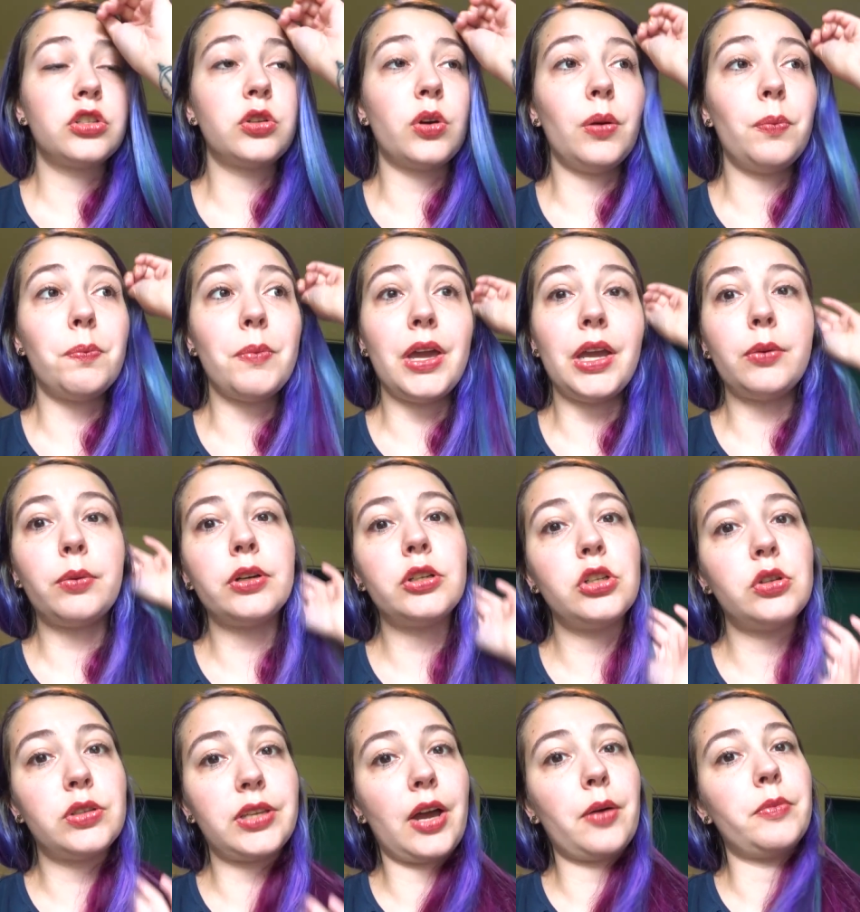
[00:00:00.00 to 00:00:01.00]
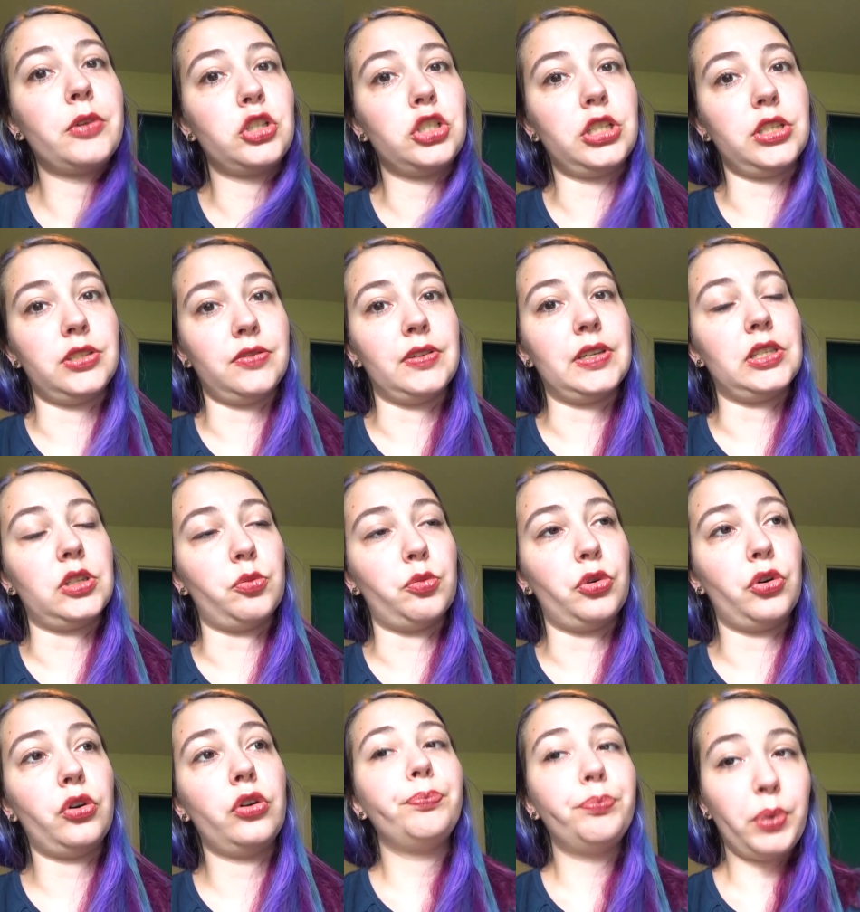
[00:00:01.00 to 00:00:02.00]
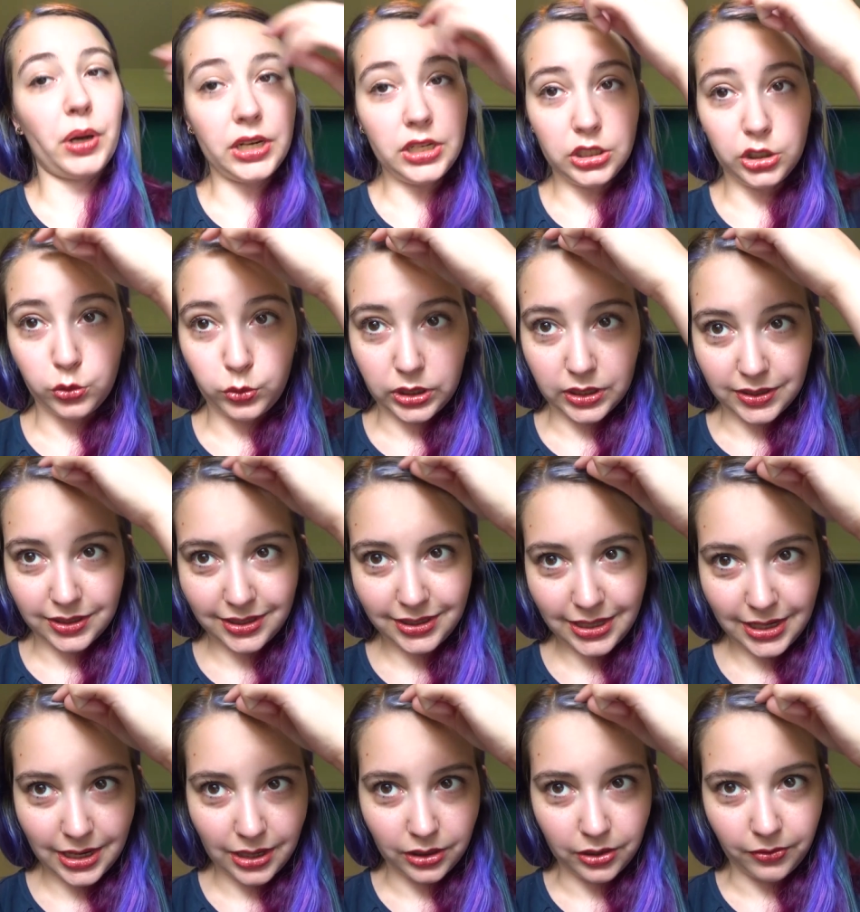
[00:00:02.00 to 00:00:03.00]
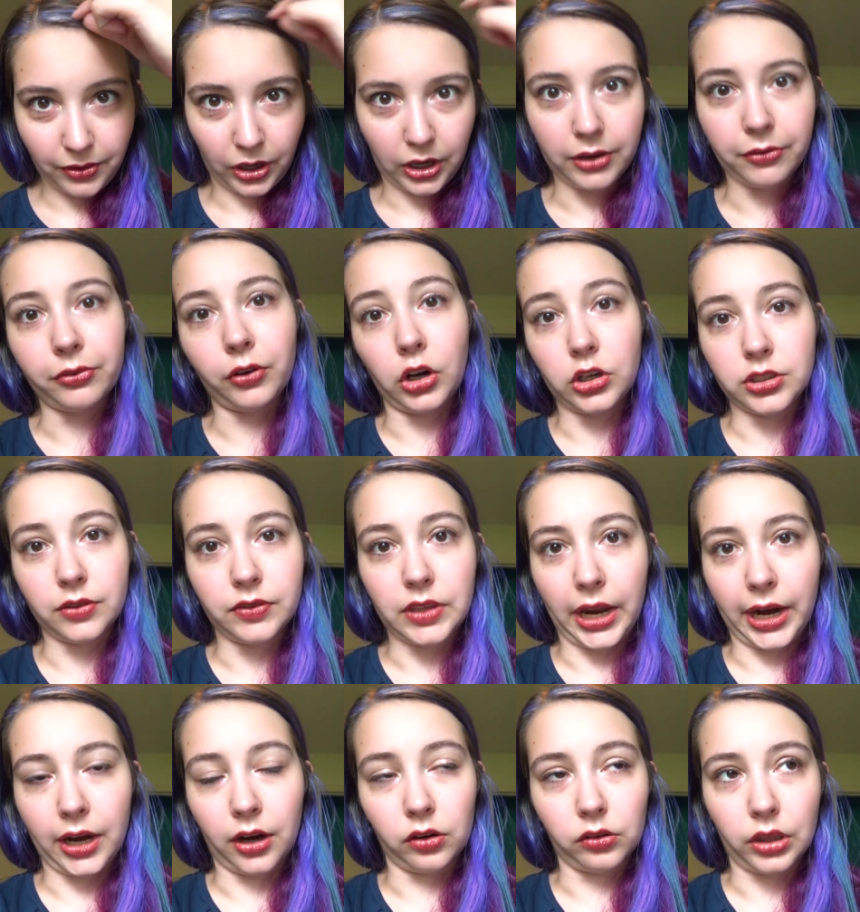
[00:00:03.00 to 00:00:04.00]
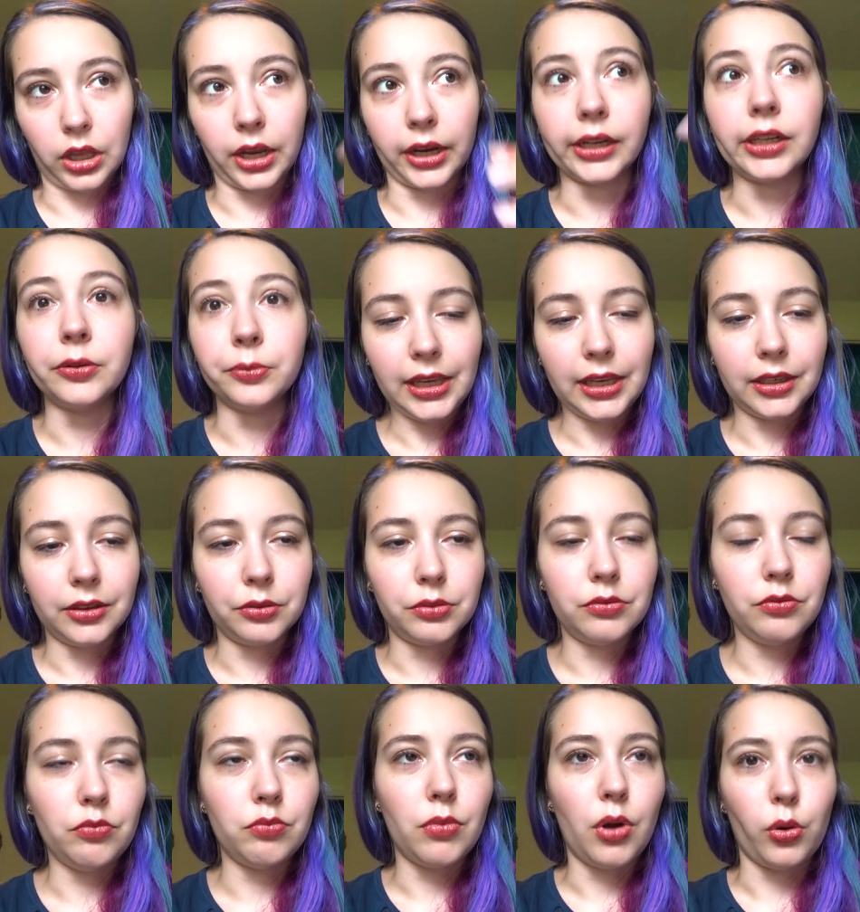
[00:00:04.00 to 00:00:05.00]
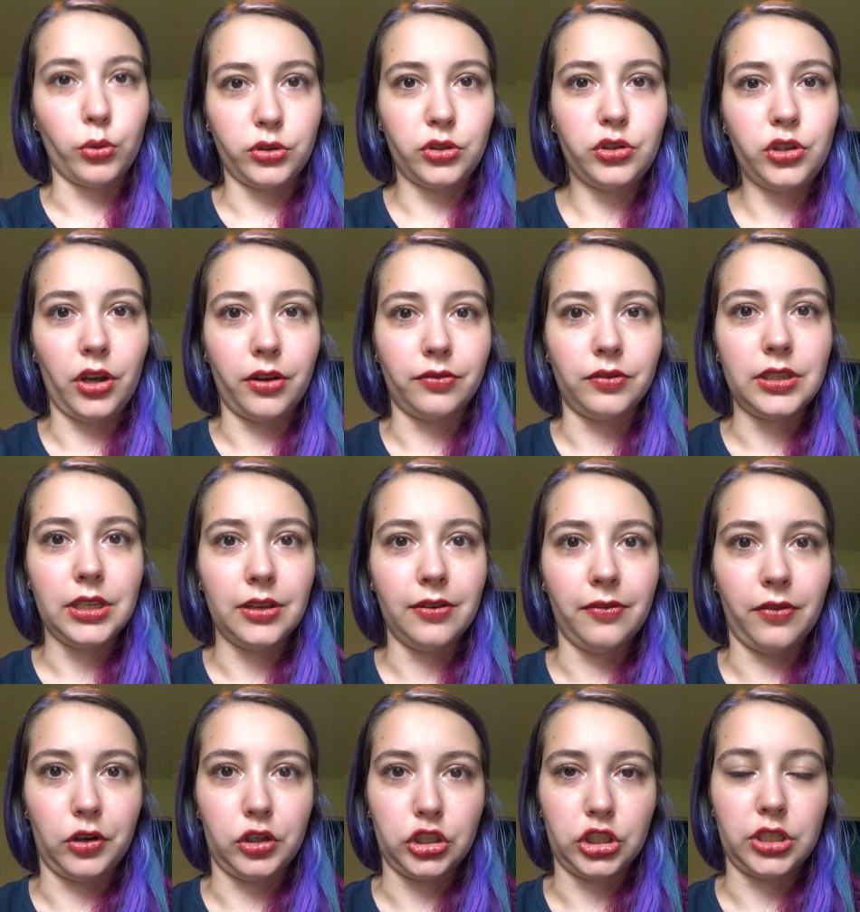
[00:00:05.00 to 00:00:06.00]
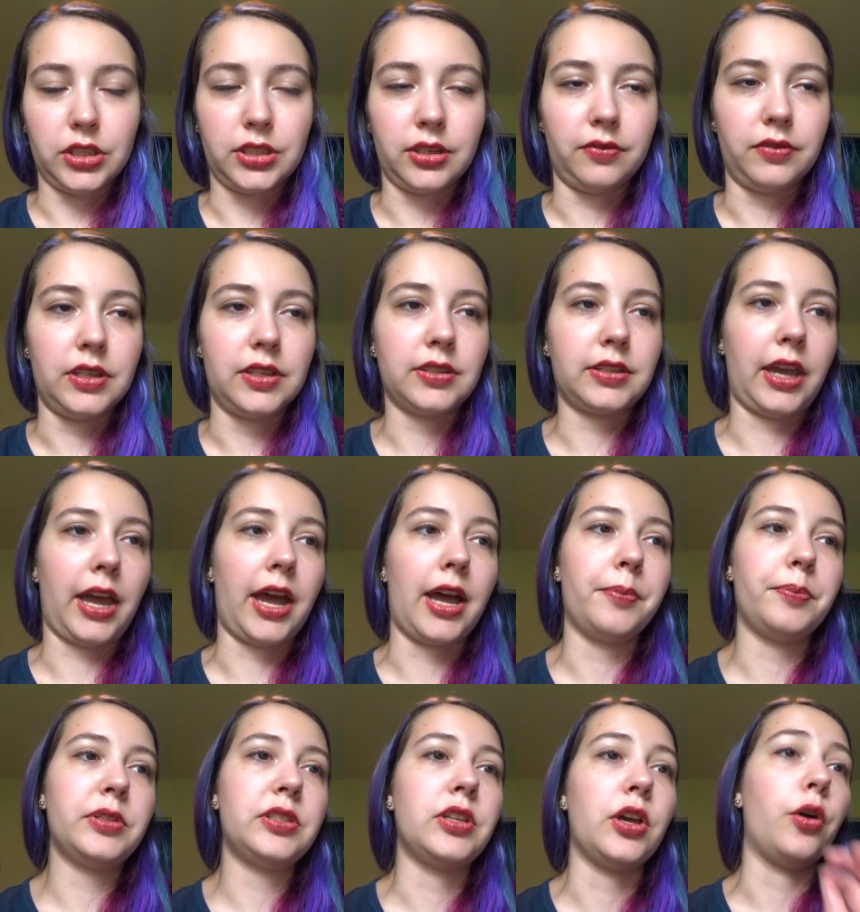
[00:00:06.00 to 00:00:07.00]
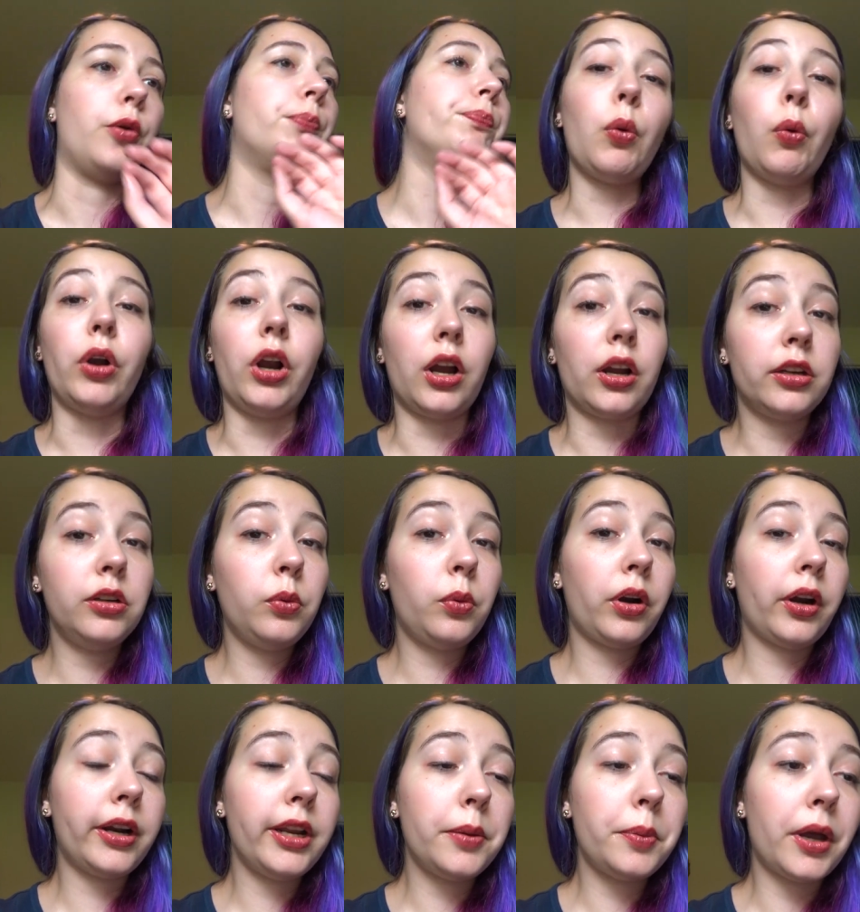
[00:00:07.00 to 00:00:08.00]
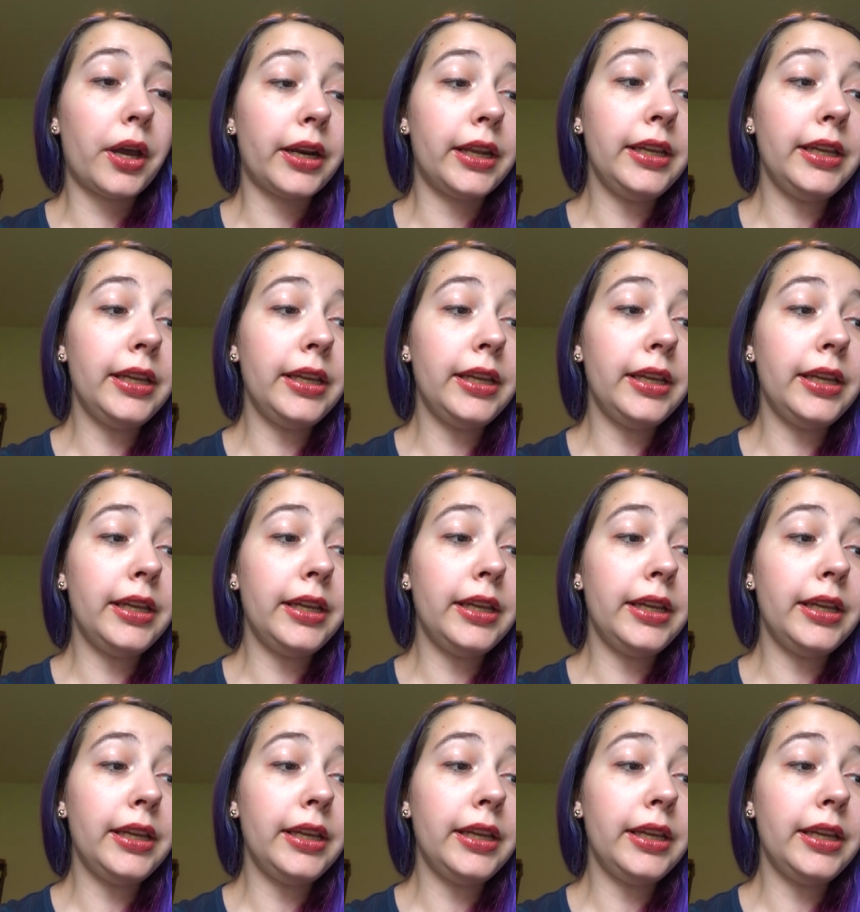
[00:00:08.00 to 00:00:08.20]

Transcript: so it may reduce how much is visible but you can see the very front of the hairline in most of the versions of this cap. So we're not gonna worry about